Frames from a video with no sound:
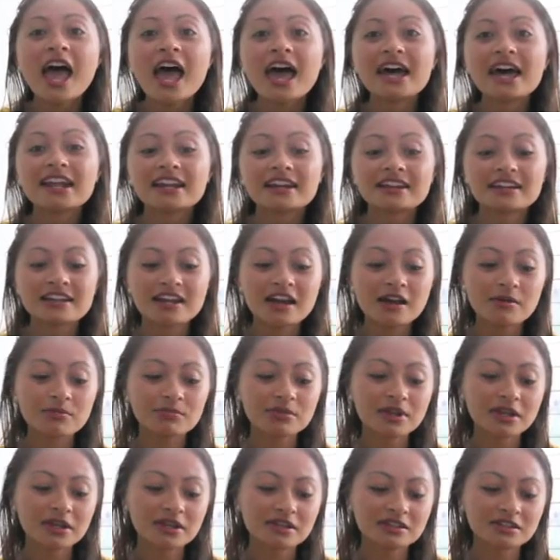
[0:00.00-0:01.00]
And I
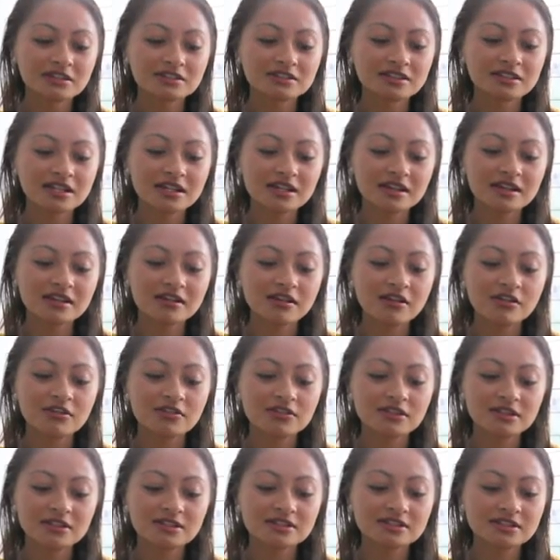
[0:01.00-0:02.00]
kept like taking
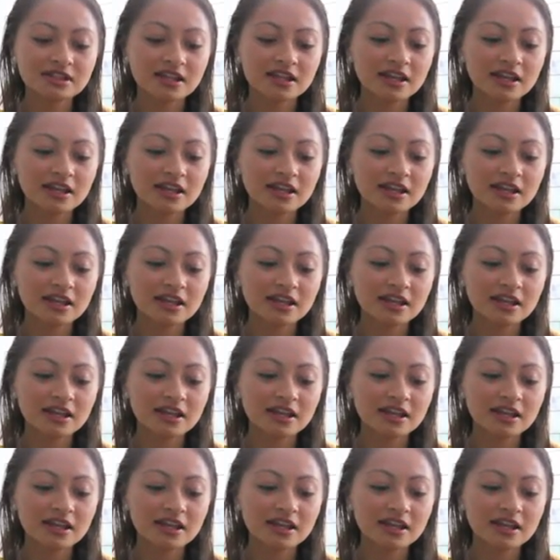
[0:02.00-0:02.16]
all these